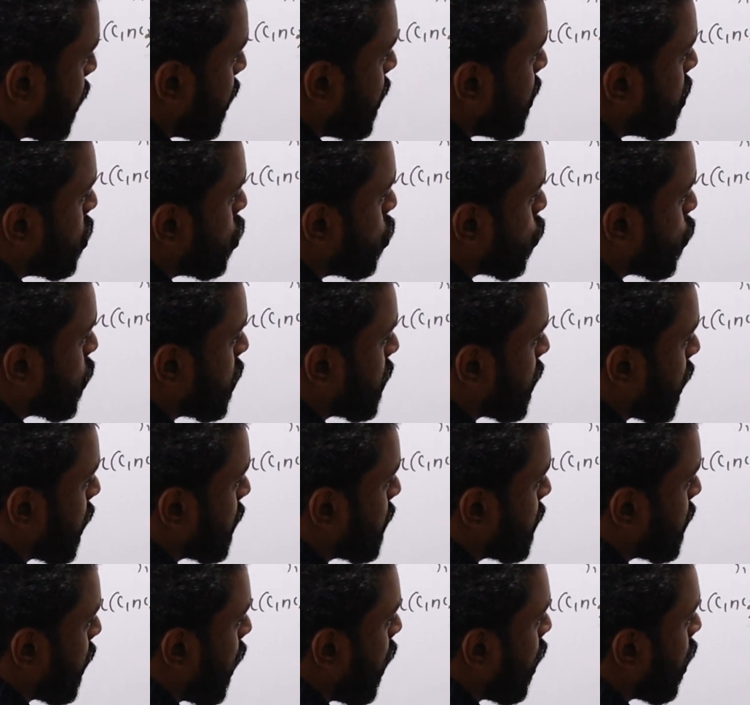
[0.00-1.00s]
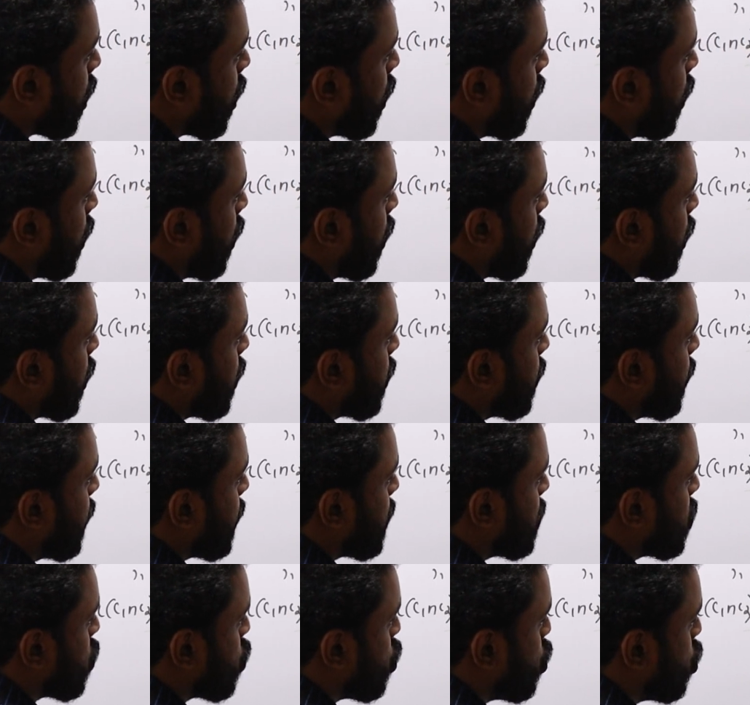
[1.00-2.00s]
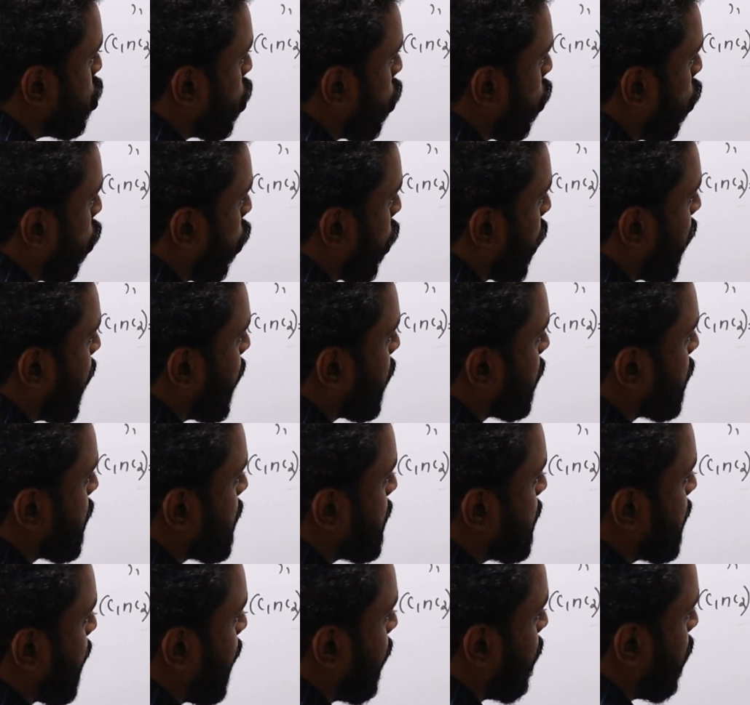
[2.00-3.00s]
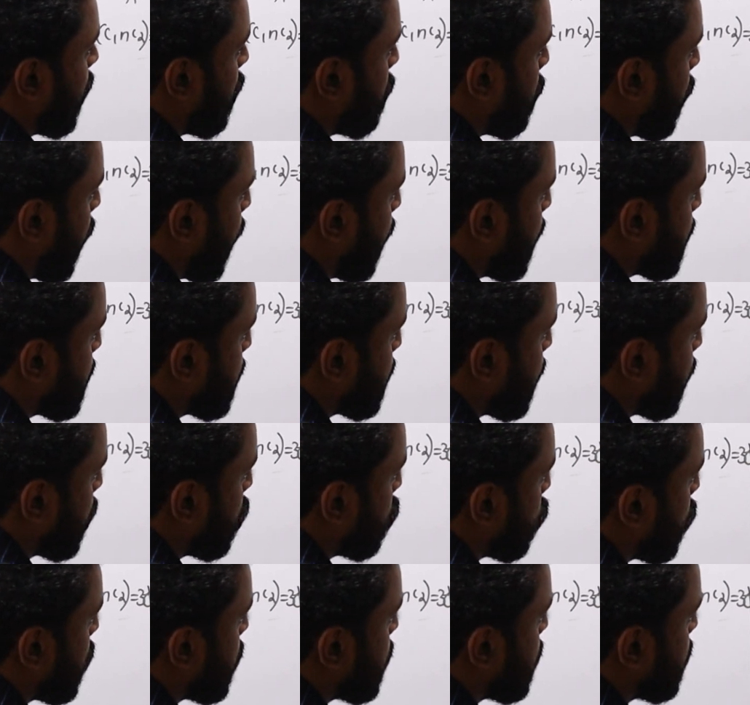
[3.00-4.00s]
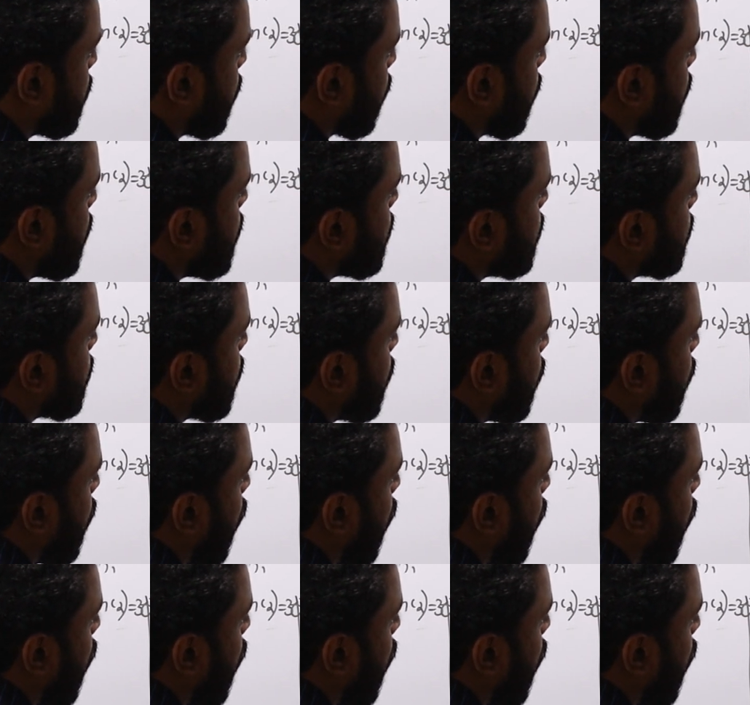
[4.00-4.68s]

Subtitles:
these two sets are disjoint. C1 minus C2 is this